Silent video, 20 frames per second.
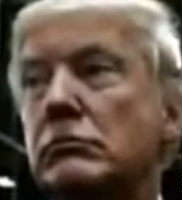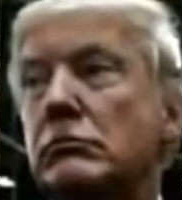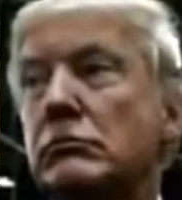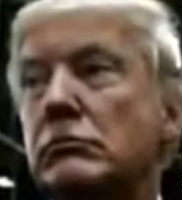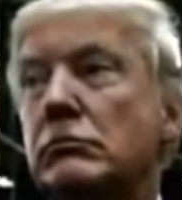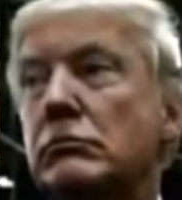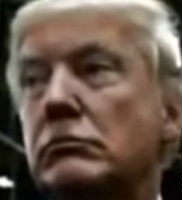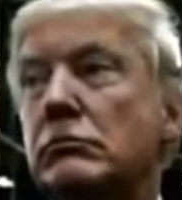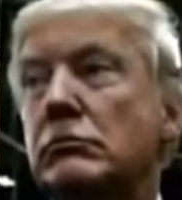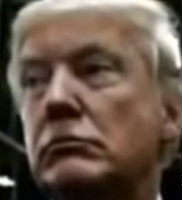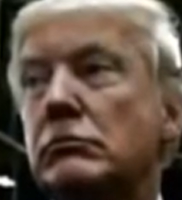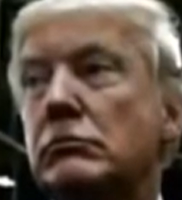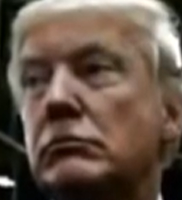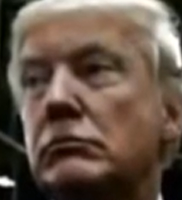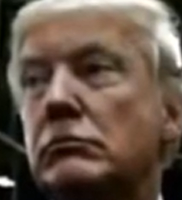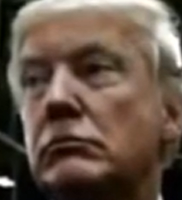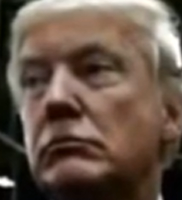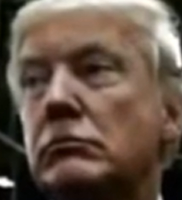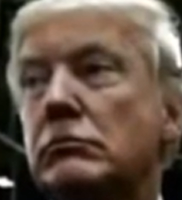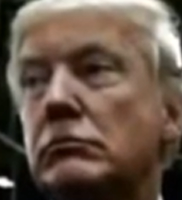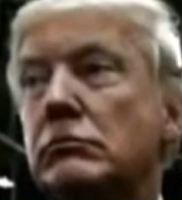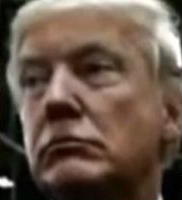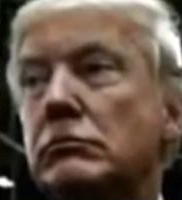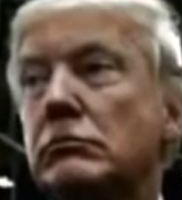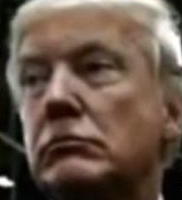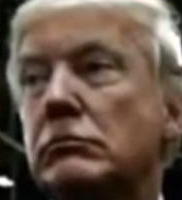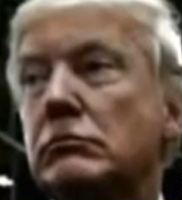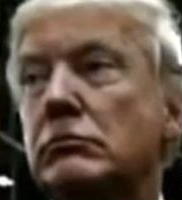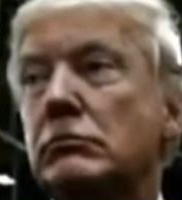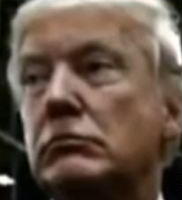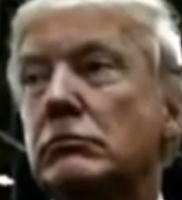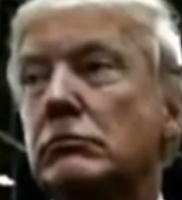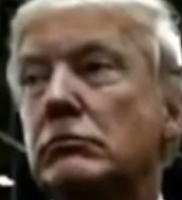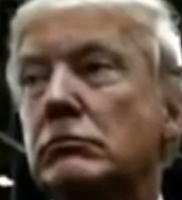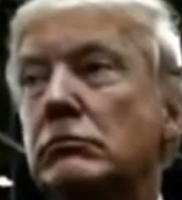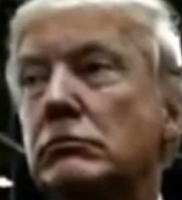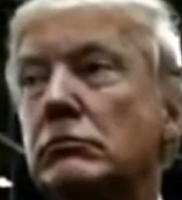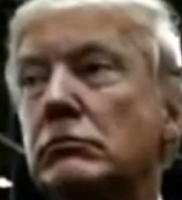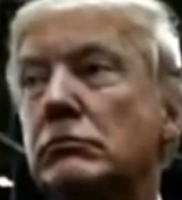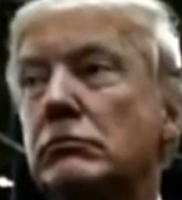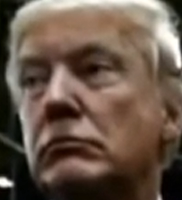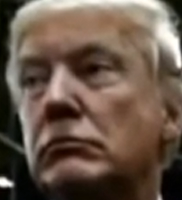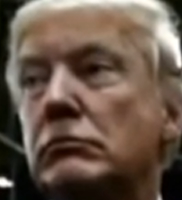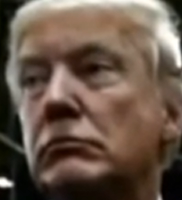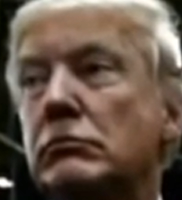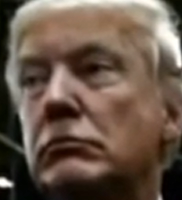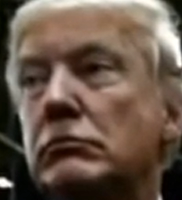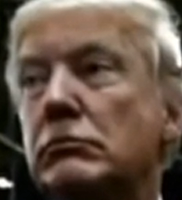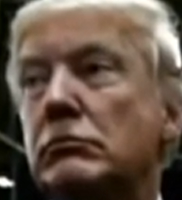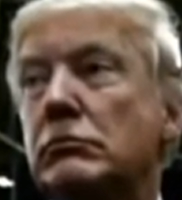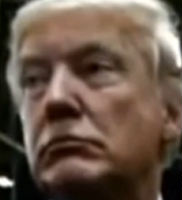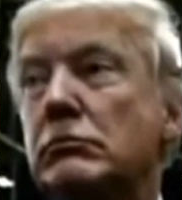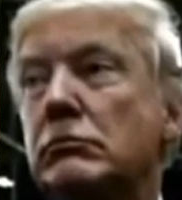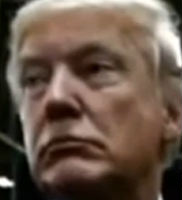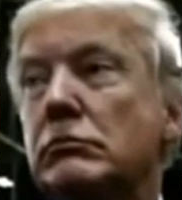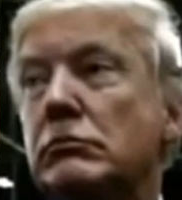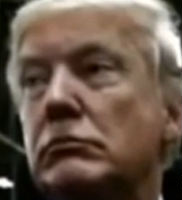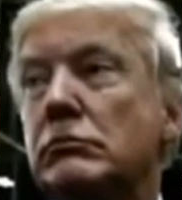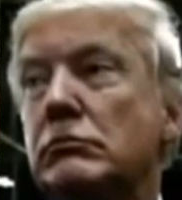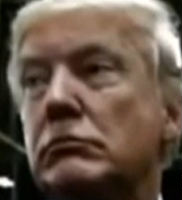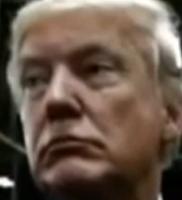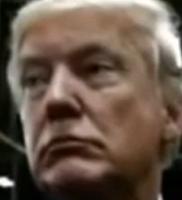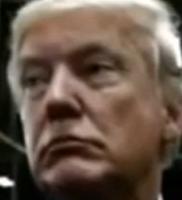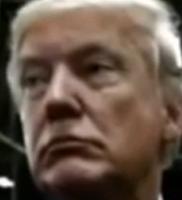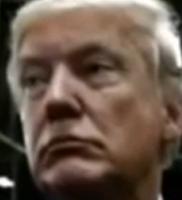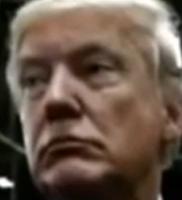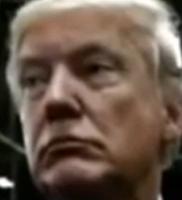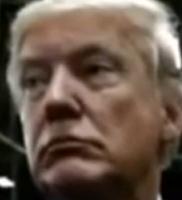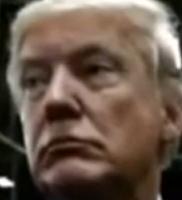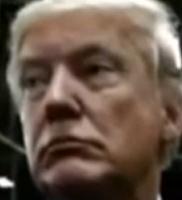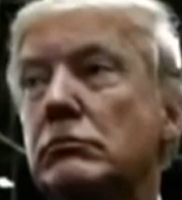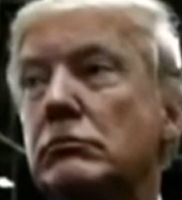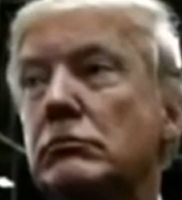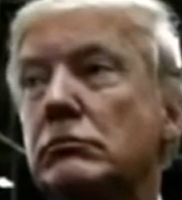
The person shown says nothing.